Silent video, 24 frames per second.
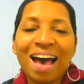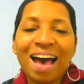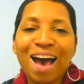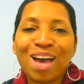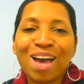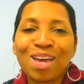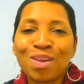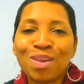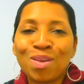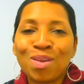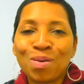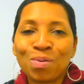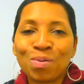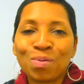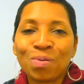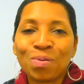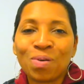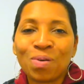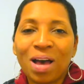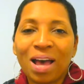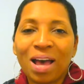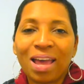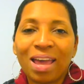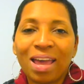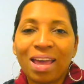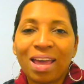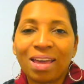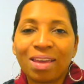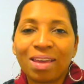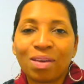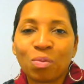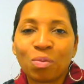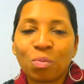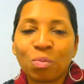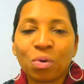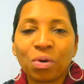I knew I
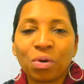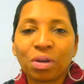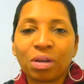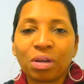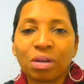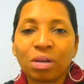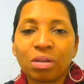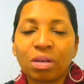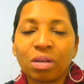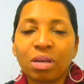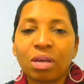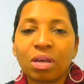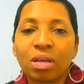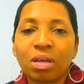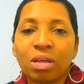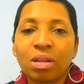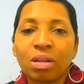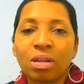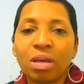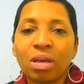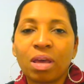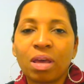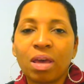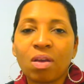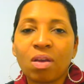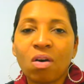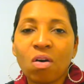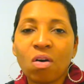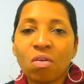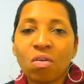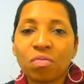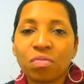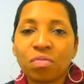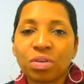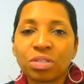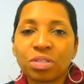hated working in an
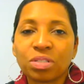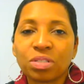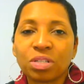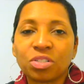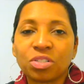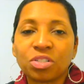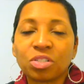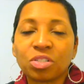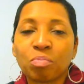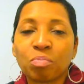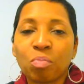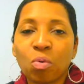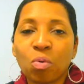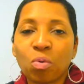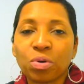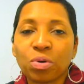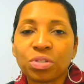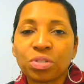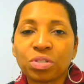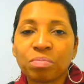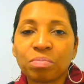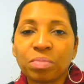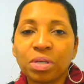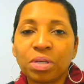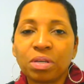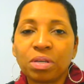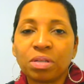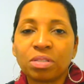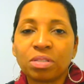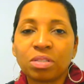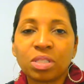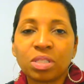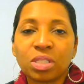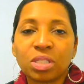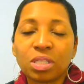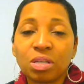office. It just bores me
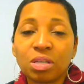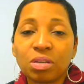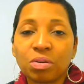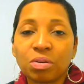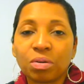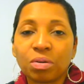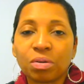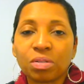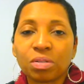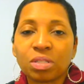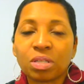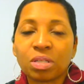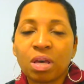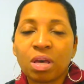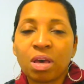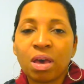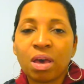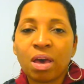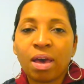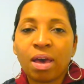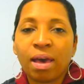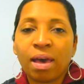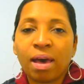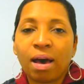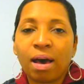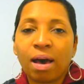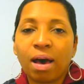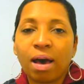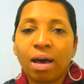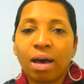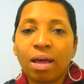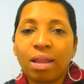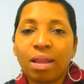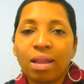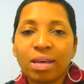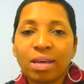to tears.
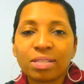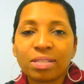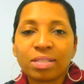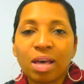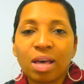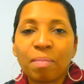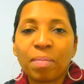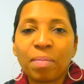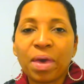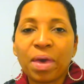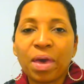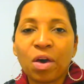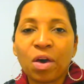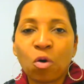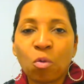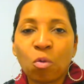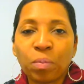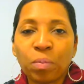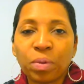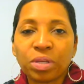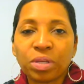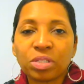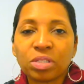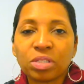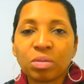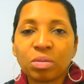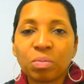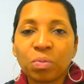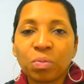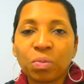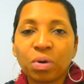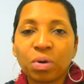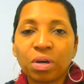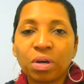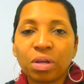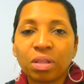Unless I'm helping
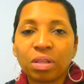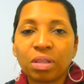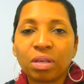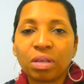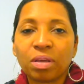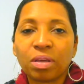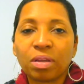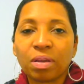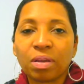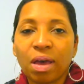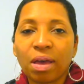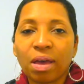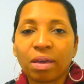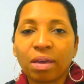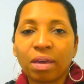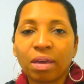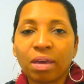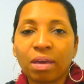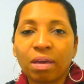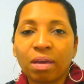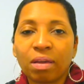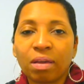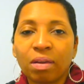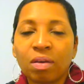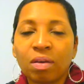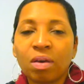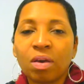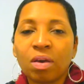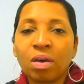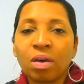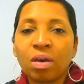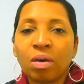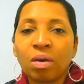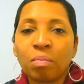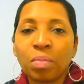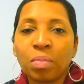someone, then I can
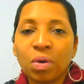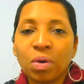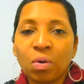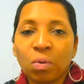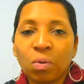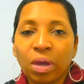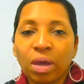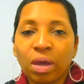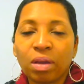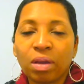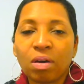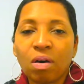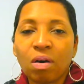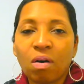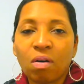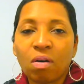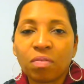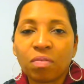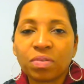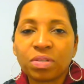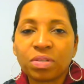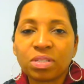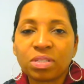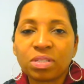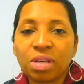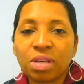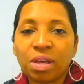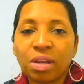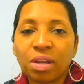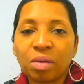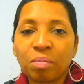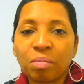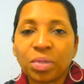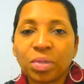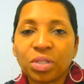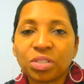be okay in an office
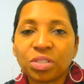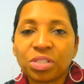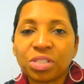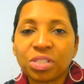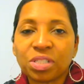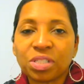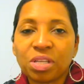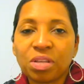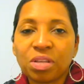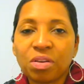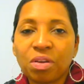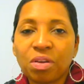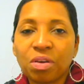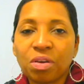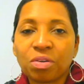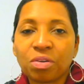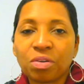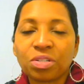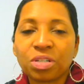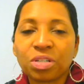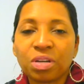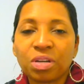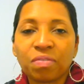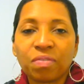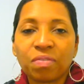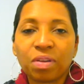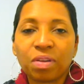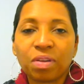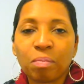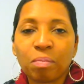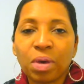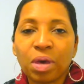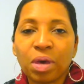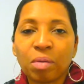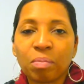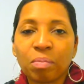setting, but just sitting there
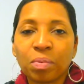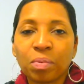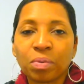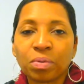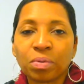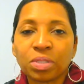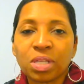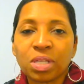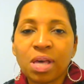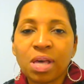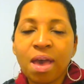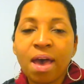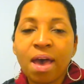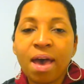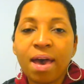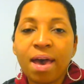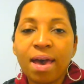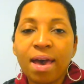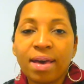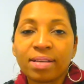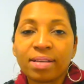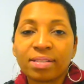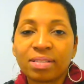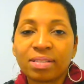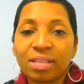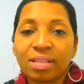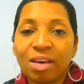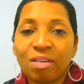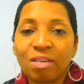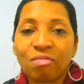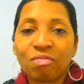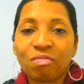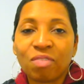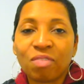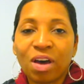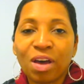shuffling papers as
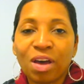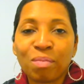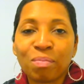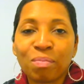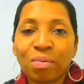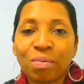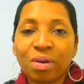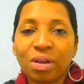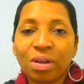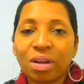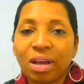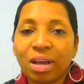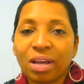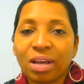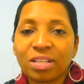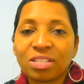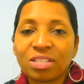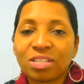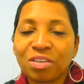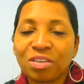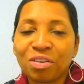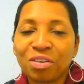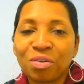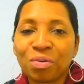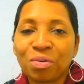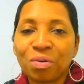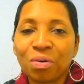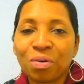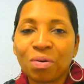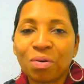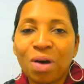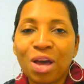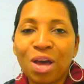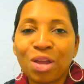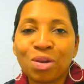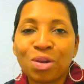that vibrant nineteen year
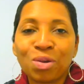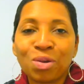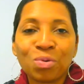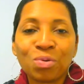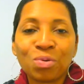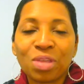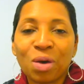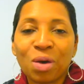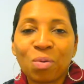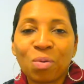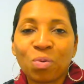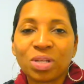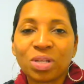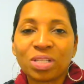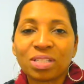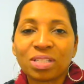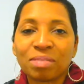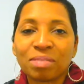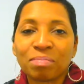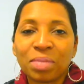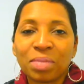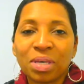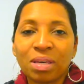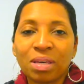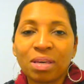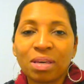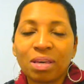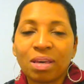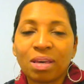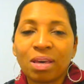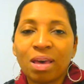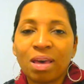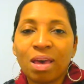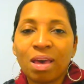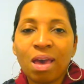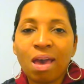old, I knew that wasn't
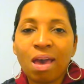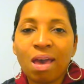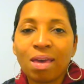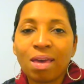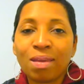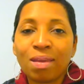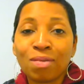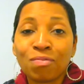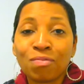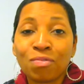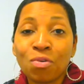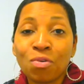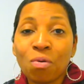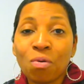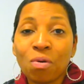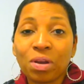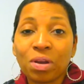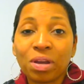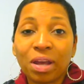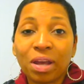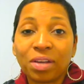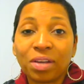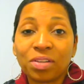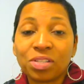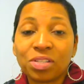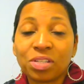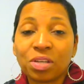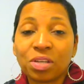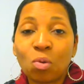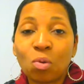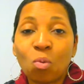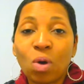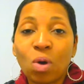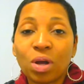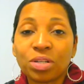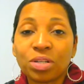me. And if you are
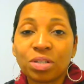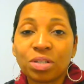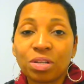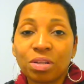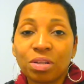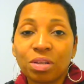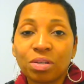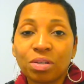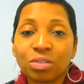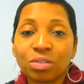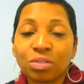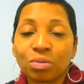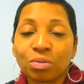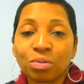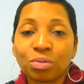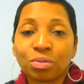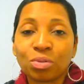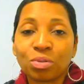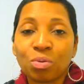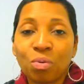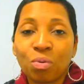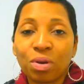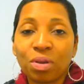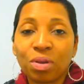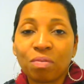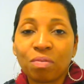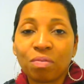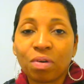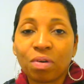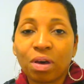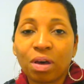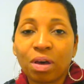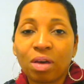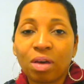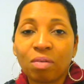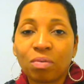nineteen watching this, or
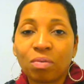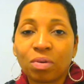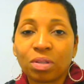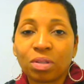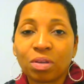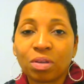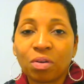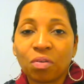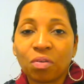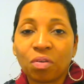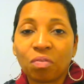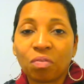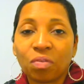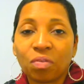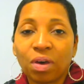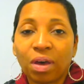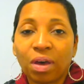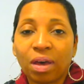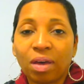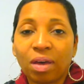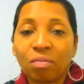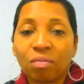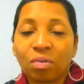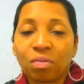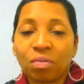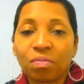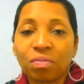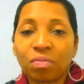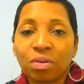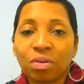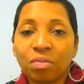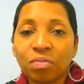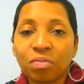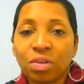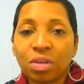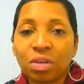twenty-five or thirty-five or
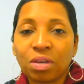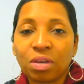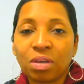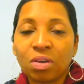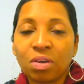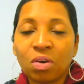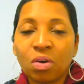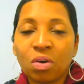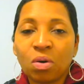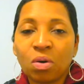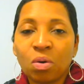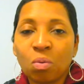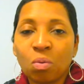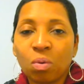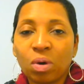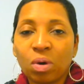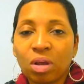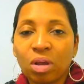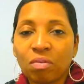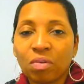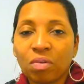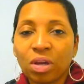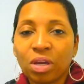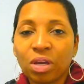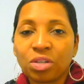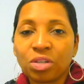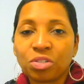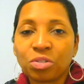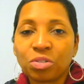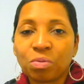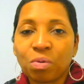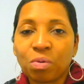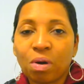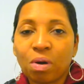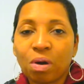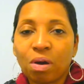fifty, whatever age
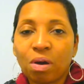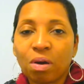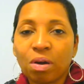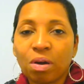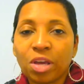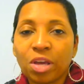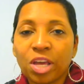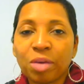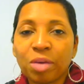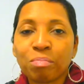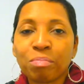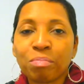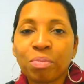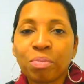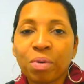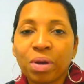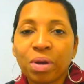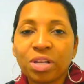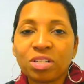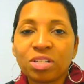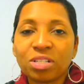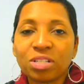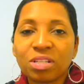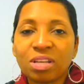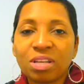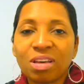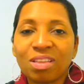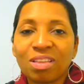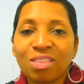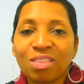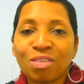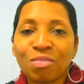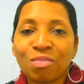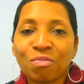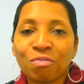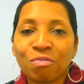you are, embrace
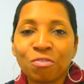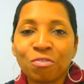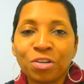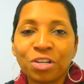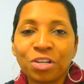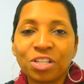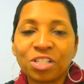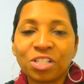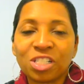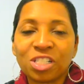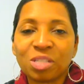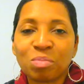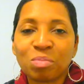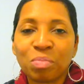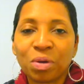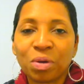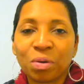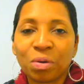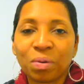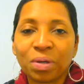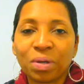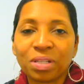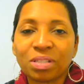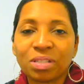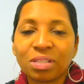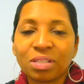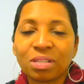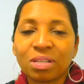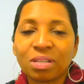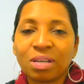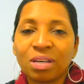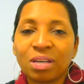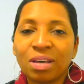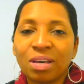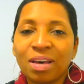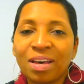the free spirit.
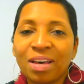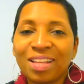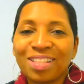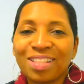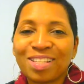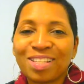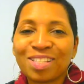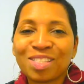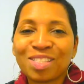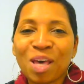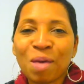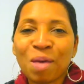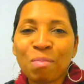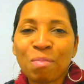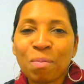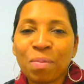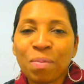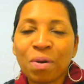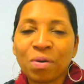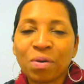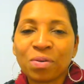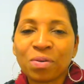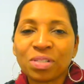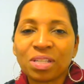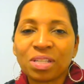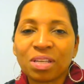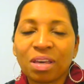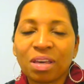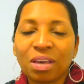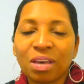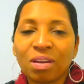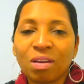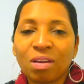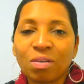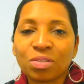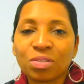This type of person
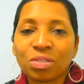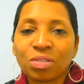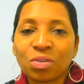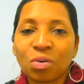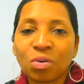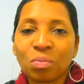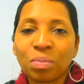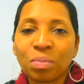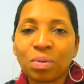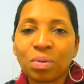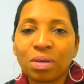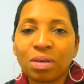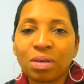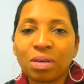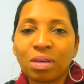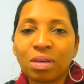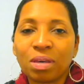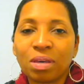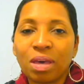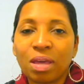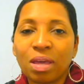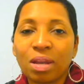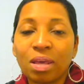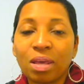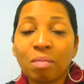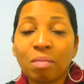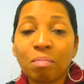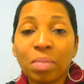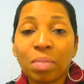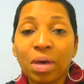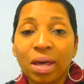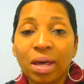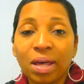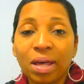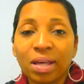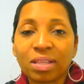can also be an
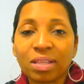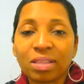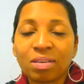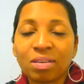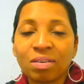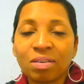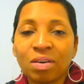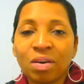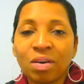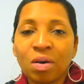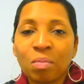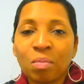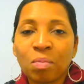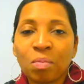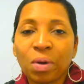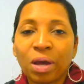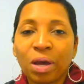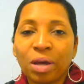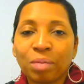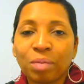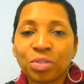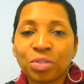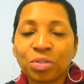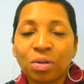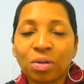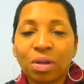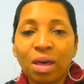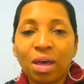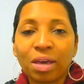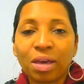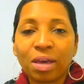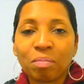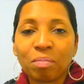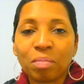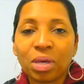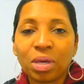empath. Perhaps you're
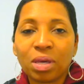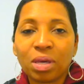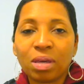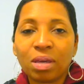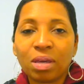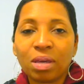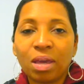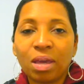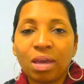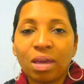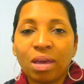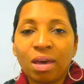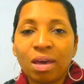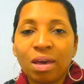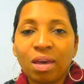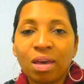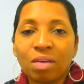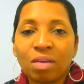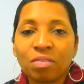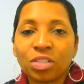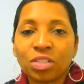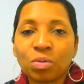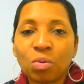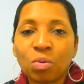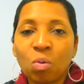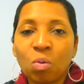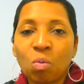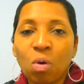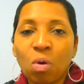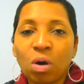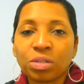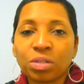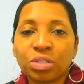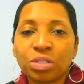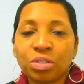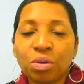like me. If someone
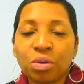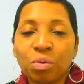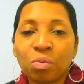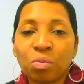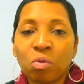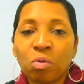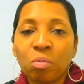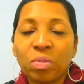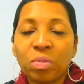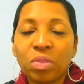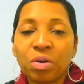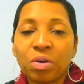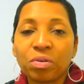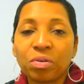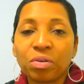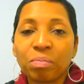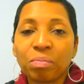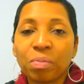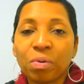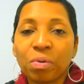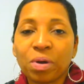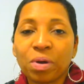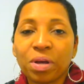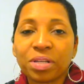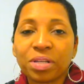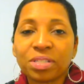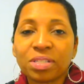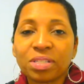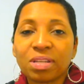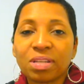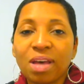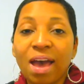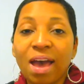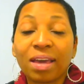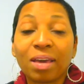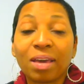walks in the room and they're
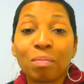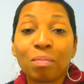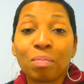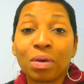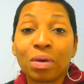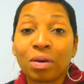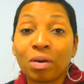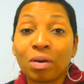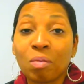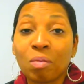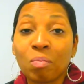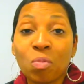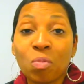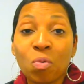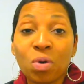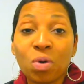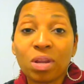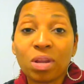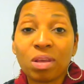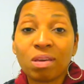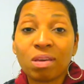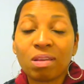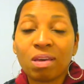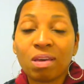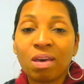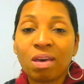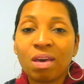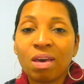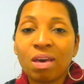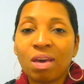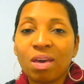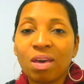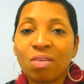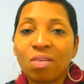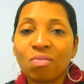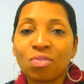depressed, I can pick up on it.
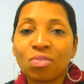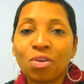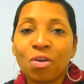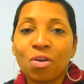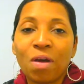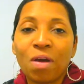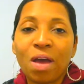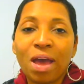If they're